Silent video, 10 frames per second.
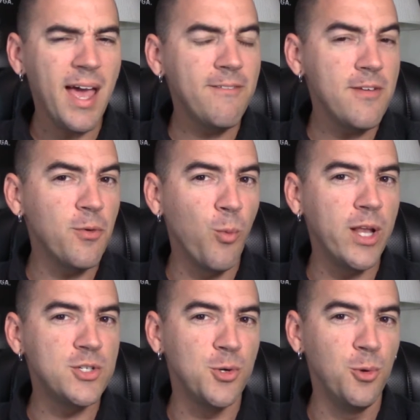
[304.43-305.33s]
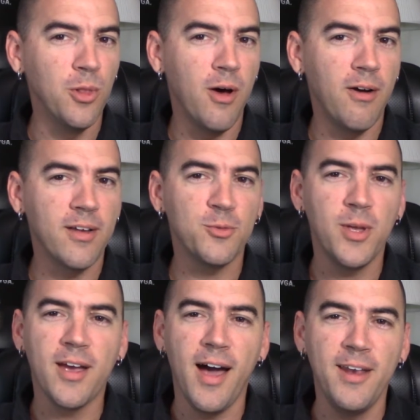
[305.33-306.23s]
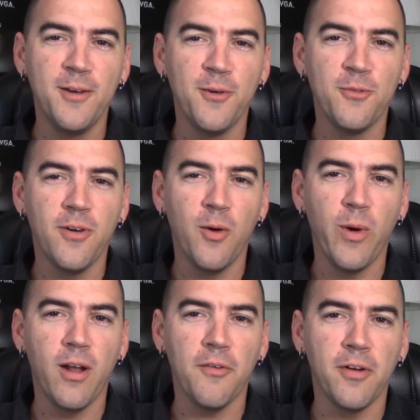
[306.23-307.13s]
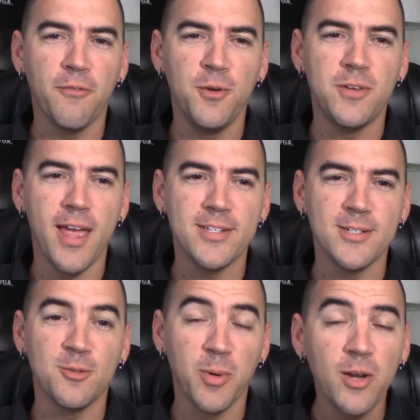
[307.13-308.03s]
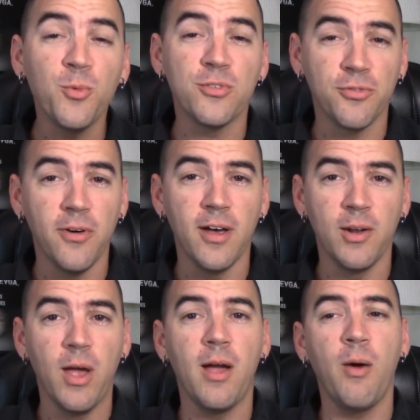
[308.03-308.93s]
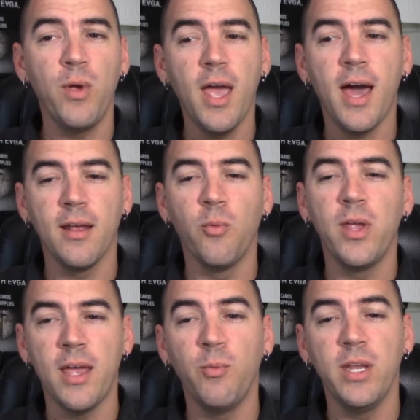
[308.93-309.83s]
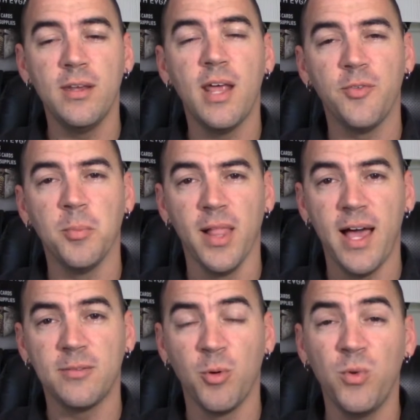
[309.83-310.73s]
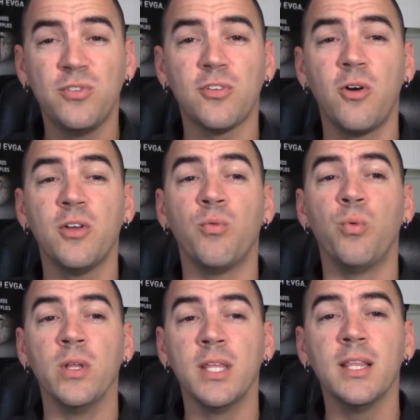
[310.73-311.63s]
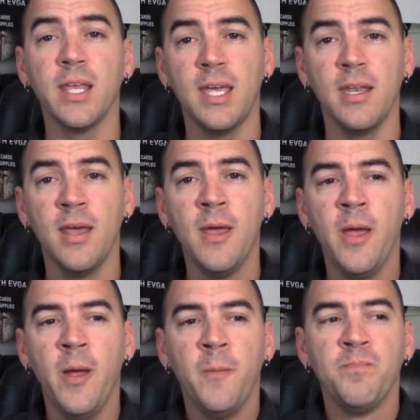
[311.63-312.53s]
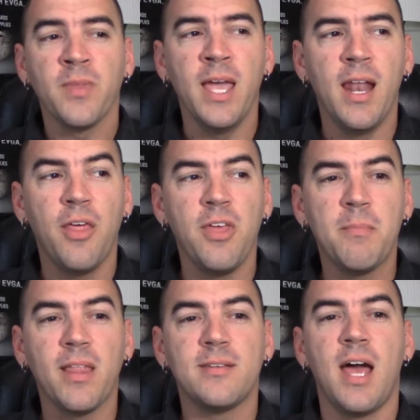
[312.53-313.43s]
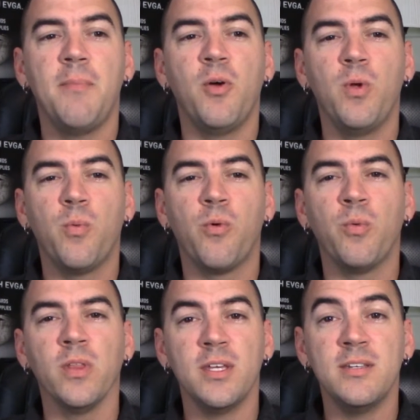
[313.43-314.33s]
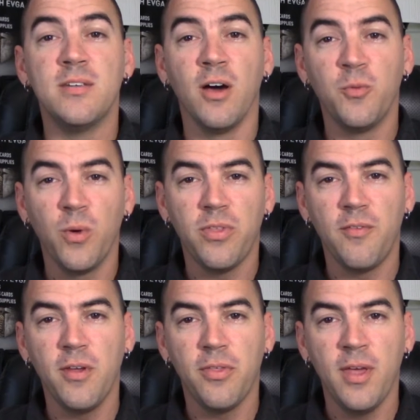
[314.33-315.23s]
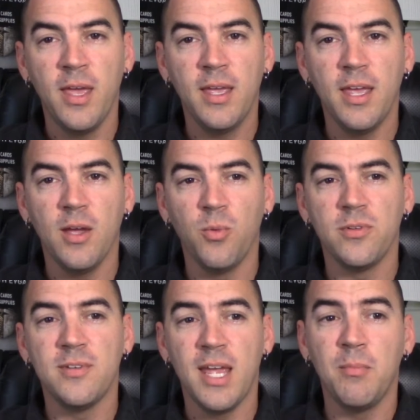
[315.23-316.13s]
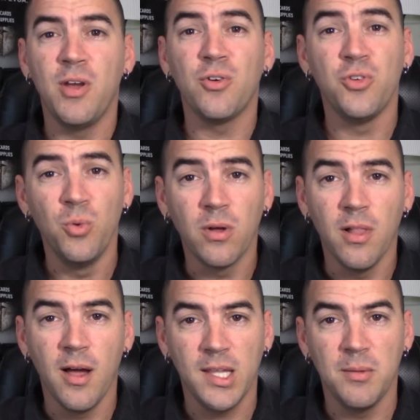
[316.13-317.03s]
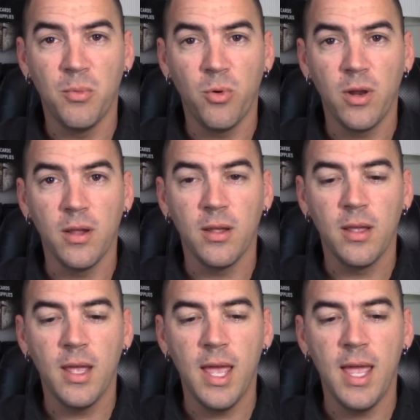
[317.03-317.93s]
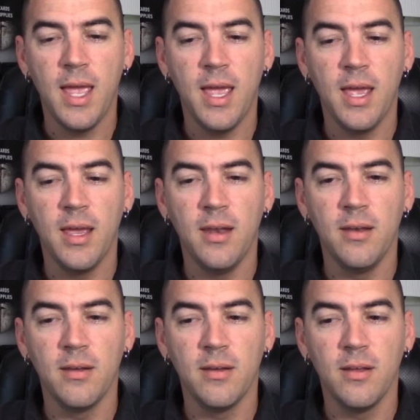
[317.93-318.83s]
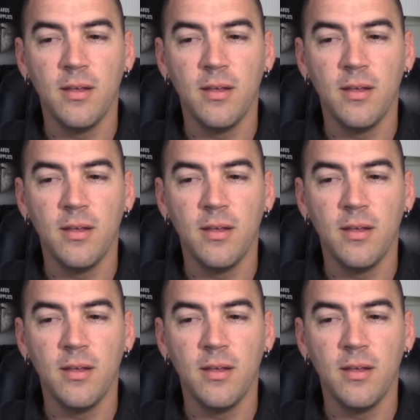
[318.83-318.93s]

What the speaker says: have even went too long because we kind of went off on a few tangents. But it was fun. We did have a blast, but we started really late, and I think by the time that we were really done with everything, it was damn near 2 o'clock in the morning, and